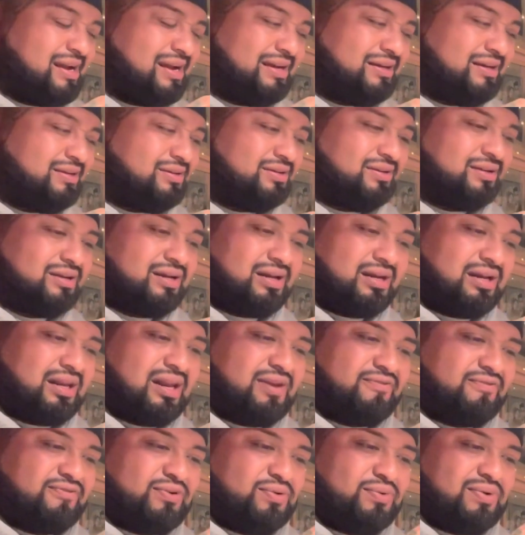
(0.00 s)
And
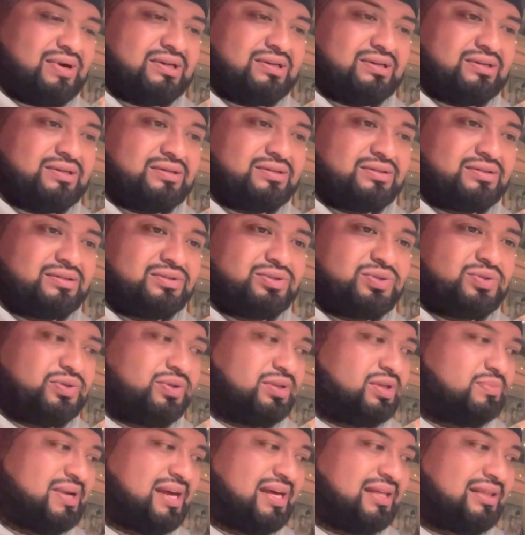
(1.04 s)
if you want to do
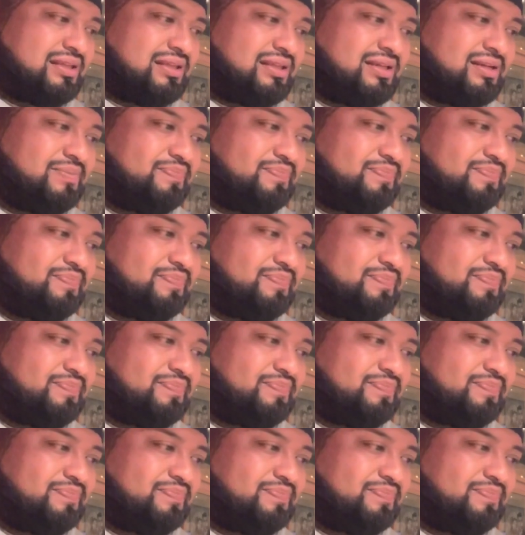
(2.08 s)
the math,